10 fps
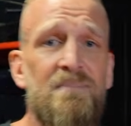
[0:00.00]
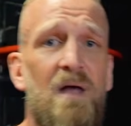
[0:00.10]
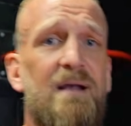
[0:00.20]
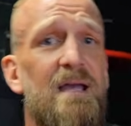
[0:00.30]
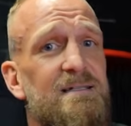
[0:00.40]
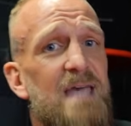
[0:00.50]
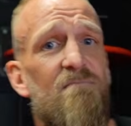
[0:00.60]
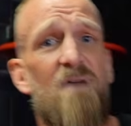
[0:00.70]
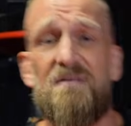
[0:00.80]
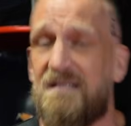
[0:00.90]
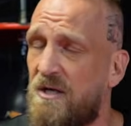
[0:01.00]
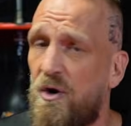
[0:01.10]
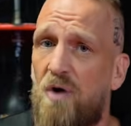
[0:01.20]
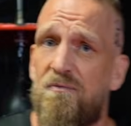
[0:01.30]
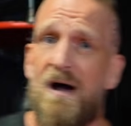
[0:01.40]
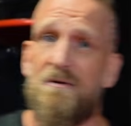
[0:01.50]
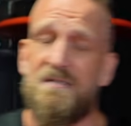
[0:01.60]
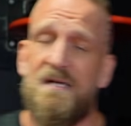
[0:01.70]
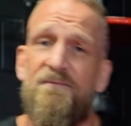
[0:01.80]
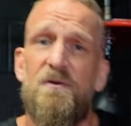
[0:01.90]
Now again, 10 rounds, that's a lot of
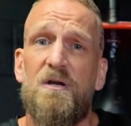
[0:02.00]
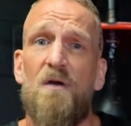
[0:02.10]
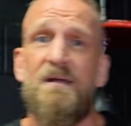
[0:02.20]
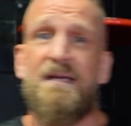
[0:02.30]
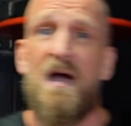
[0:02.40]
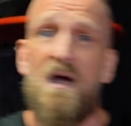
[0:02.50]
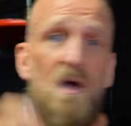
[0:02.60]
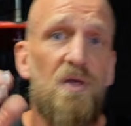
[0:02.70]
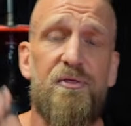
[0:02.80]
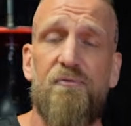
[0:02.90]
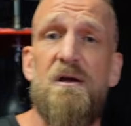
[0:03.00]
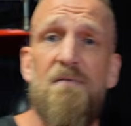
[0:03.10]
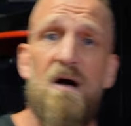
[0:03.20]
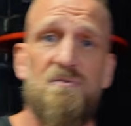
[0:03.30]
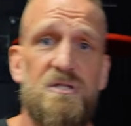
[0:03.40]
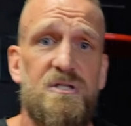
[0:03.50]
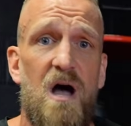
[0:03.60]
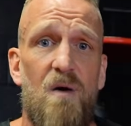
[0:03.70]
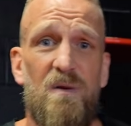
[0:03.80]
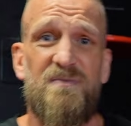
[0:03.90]
rounds. If you can only get 3 rounds to
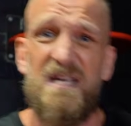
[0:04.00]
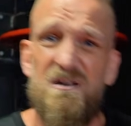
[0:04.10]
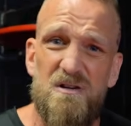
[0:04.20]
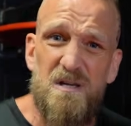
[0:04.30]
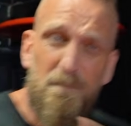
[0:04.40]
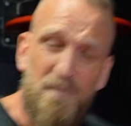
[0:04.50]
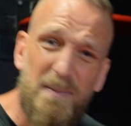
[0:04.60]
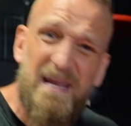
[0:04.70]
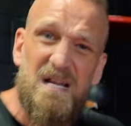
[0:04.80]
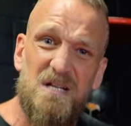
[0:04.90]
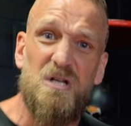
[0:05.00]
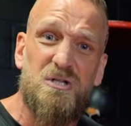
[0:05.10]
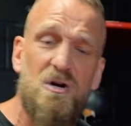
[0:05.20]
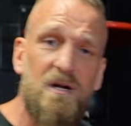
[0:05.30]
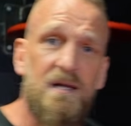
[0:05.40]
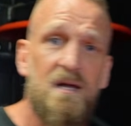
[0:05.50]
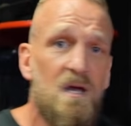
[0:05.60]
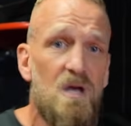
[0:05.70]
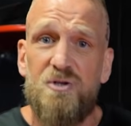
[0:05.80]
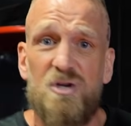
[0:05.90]
start with, say you're at the beginning of your journey,
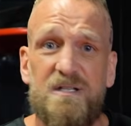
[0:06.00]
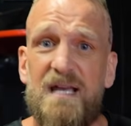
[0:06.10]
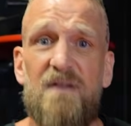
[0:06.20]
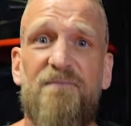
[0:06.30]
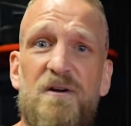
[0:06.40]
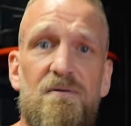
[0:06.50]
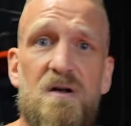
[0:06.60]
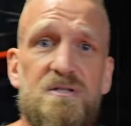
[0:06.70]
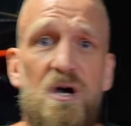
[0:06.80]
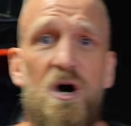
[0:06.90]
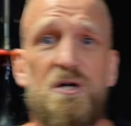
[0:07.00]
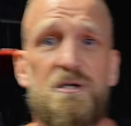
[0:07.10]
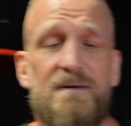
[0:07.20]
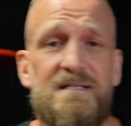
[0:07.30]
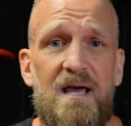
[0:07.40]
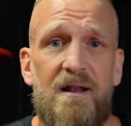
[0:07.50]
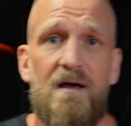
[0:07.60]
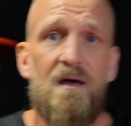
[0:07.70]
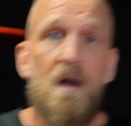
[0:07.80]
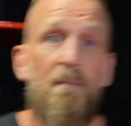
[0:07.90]
just get the 3 rounds at 100%.
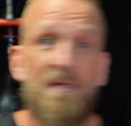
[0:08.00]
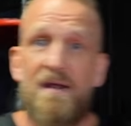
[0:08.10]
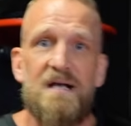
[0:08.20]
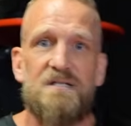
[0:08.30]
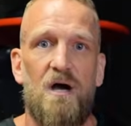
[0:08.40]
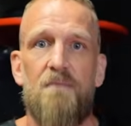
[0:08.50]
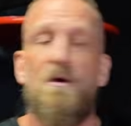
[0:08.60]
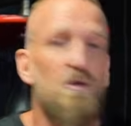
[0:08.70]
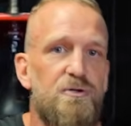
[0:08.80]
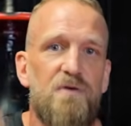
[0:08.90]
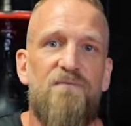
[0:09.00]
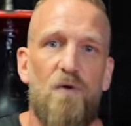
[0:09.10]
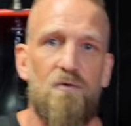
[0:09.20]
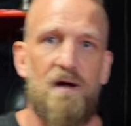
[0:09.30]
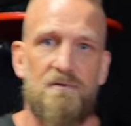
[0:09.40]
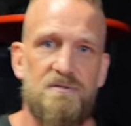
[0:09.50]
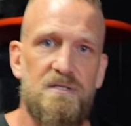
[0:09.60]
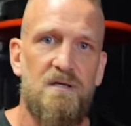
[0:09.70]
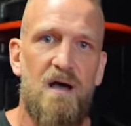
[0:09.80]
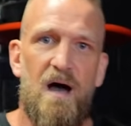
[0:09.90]
But the next time, you do 4 rounds.
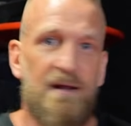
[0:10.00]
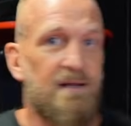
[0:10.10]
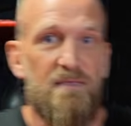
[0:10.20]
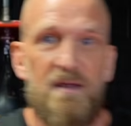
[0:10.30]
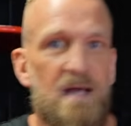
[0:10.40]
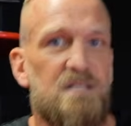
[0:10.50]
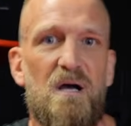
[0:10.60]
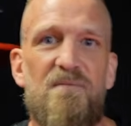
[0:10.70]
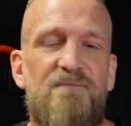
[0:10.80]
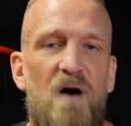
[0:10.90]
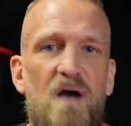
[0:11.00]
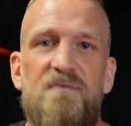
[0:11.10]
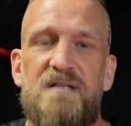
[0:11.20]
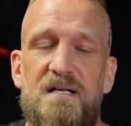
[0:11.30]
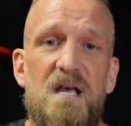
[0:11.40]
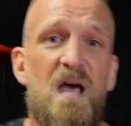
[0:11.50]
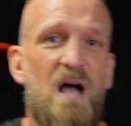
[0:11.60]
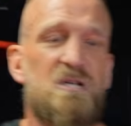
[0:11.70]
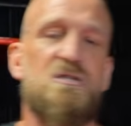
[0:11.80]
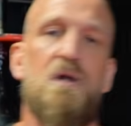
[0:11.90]
And again, the next time, 5, 6,
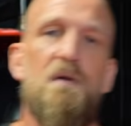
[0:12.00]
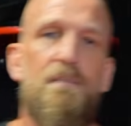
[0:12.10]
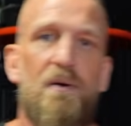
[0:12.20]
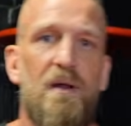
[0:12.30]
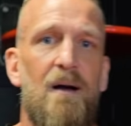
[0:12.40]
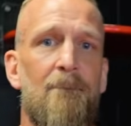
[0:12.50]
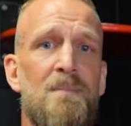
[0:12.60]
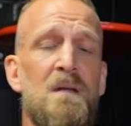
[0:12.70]
and slowly build it up.